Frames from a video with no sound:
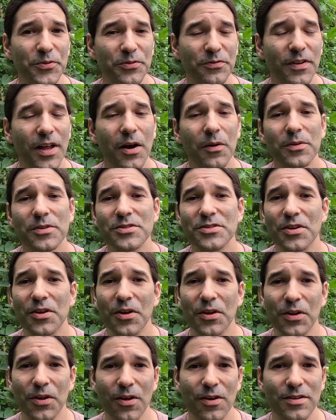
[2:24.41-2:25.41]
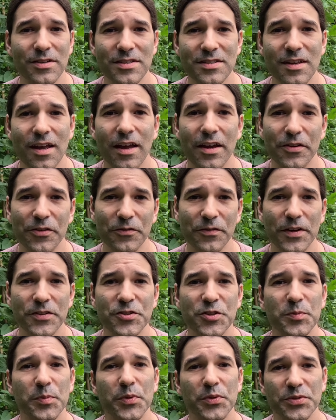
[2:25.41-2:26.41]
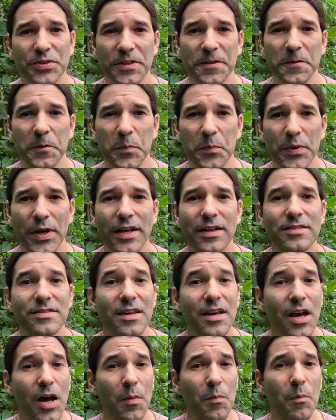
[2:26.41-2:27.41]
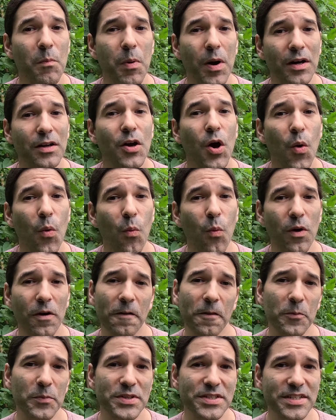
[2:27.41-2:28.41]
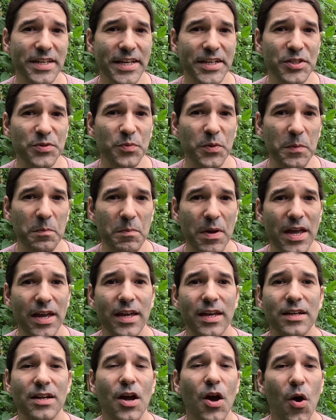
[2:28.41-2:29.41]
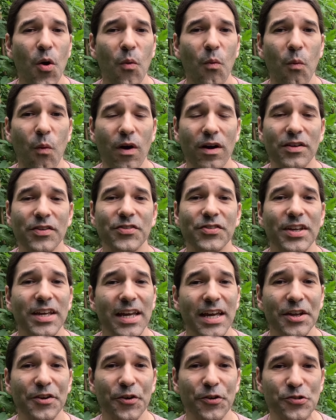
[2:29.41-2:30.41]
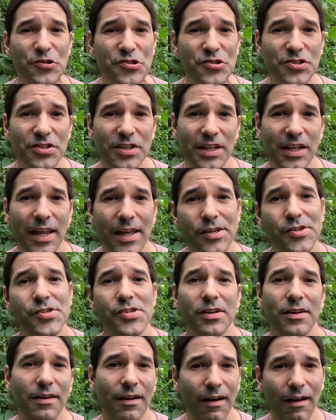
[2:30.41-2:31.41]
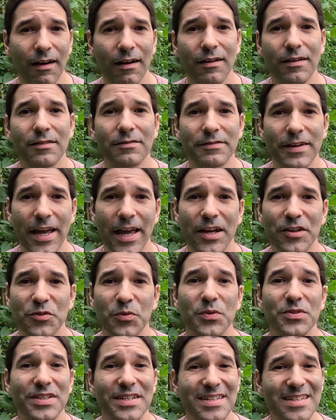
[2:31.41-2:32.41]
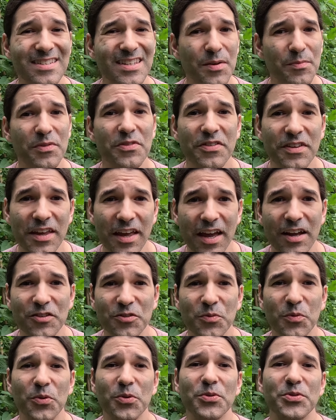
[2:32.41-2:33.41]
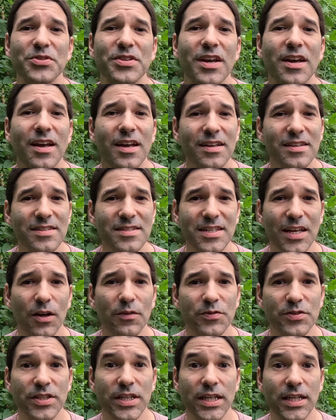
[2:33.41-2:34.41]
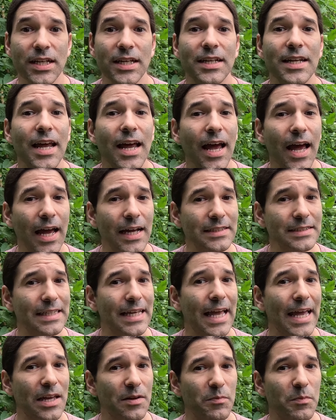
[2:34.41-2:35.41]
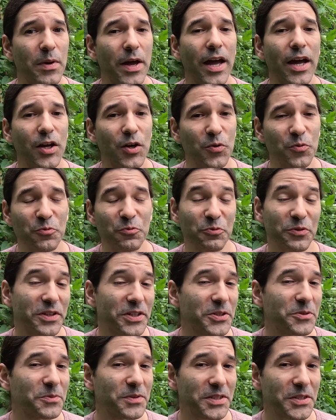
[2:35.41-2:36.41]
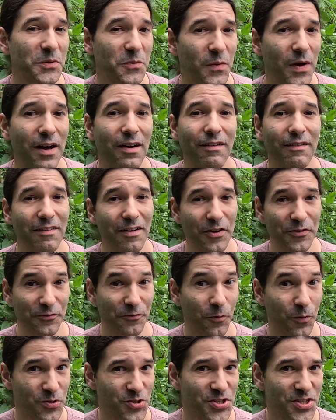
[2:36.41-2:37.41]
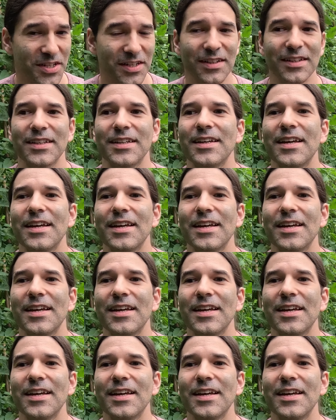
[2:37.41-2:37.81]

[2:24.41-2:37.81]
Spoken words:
flowers alongside our vegetables in the beds, but one of the mistakes we made was in our selection of annuals. And some of the annuals self-seeded and came back really, really well, unfortunately.